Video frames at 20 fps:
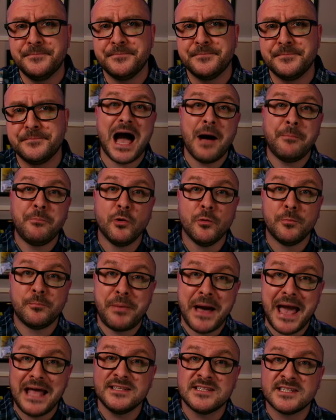The Apple
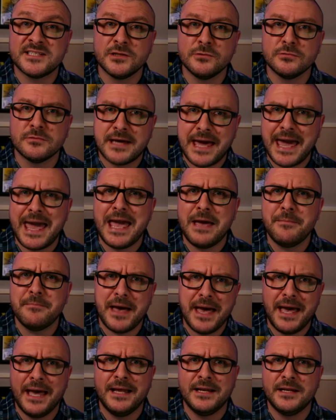Pencil
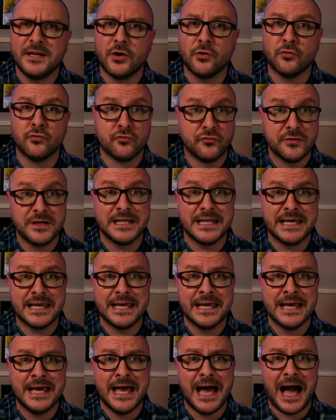came in
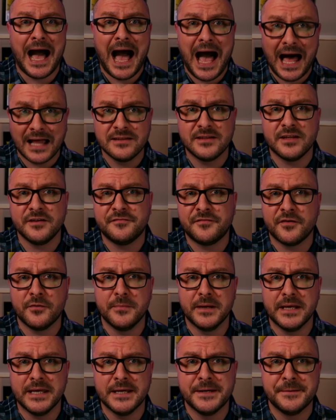really handy for
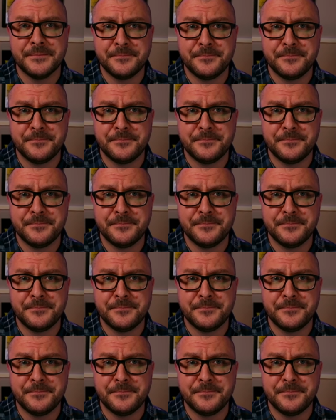me.